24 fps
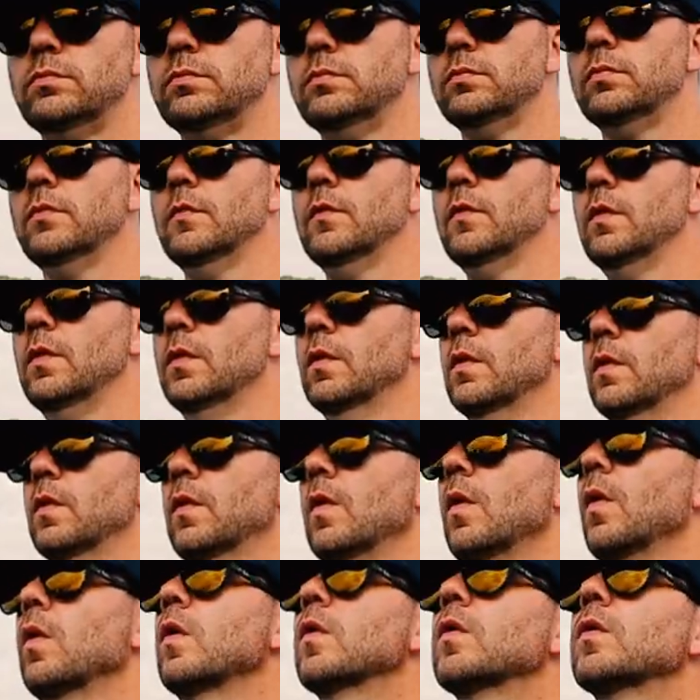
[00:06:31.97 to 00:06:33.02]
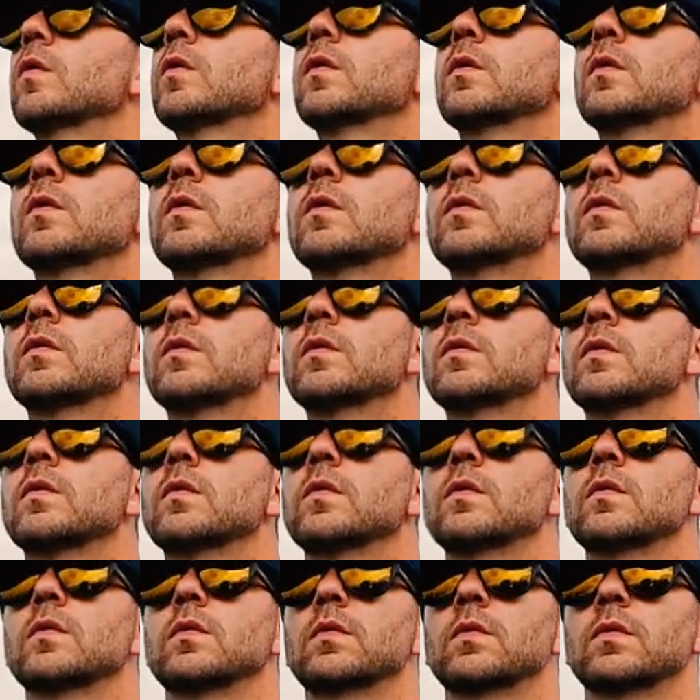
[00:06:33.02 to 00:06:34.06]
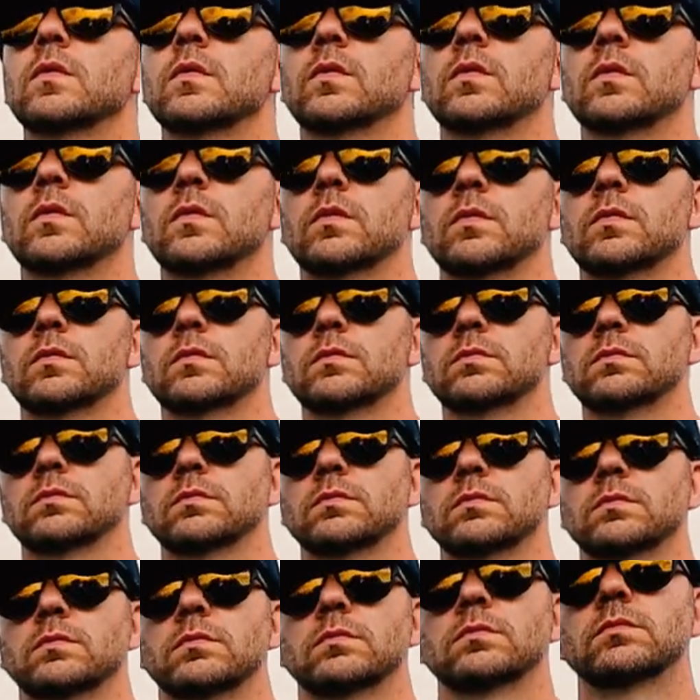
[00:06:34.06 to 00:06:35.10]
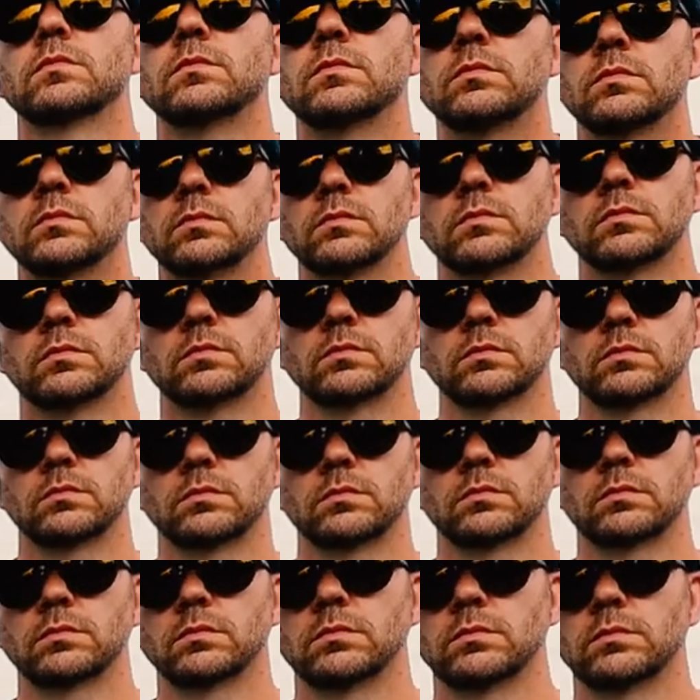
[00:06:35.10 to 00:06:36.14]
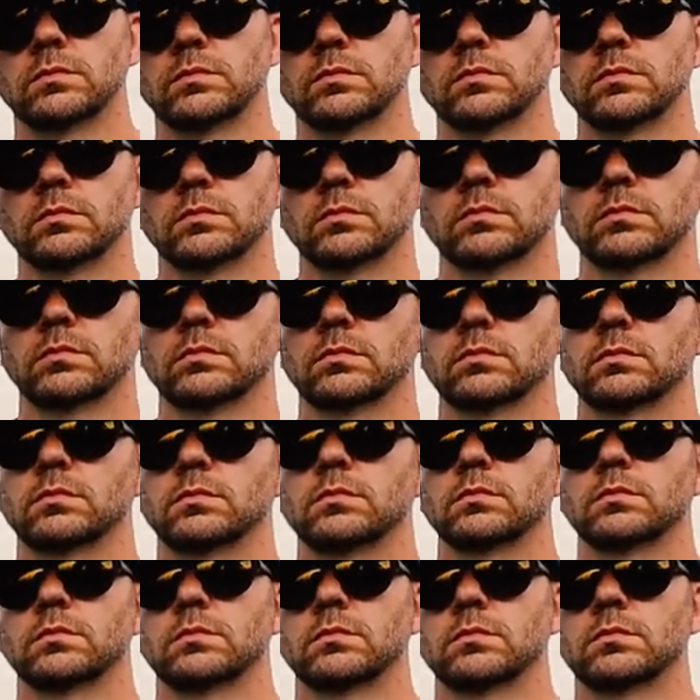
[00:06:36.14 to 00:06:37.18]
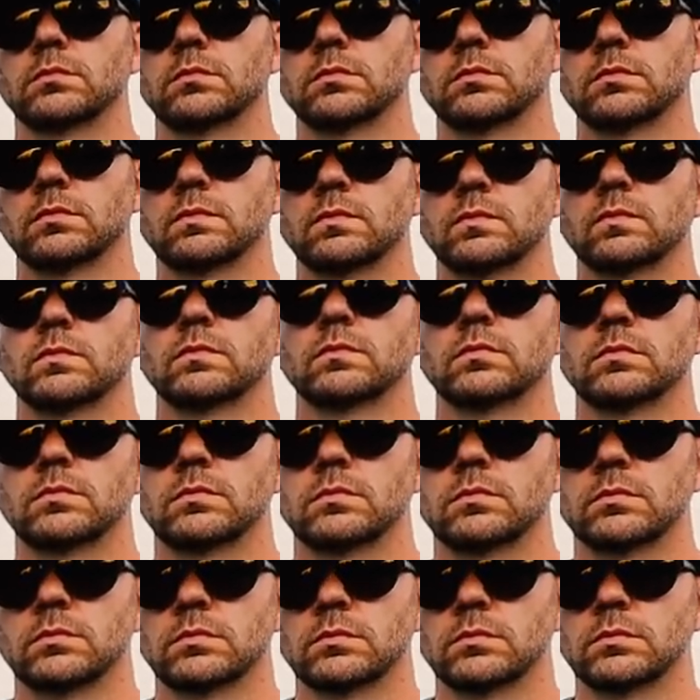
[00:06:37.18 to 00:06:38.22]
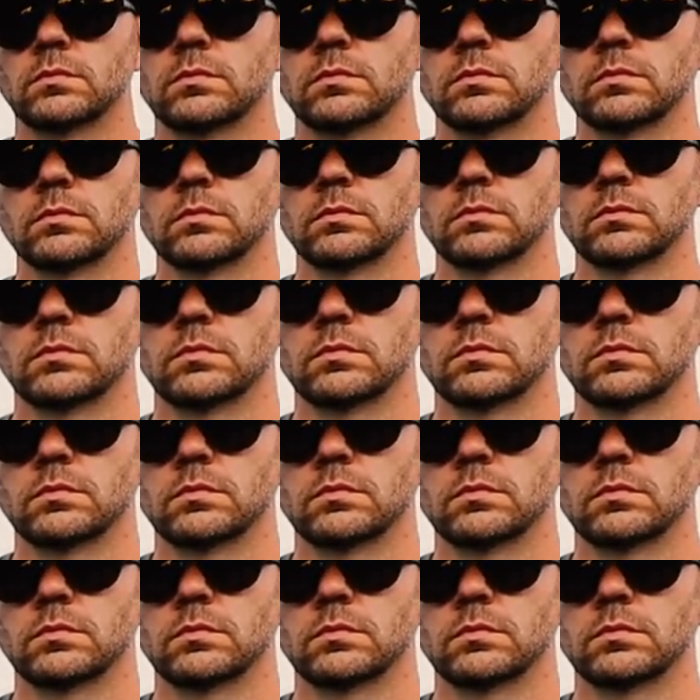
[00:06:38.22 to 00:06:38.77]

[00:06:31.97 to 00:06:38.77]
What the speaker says: [no speech]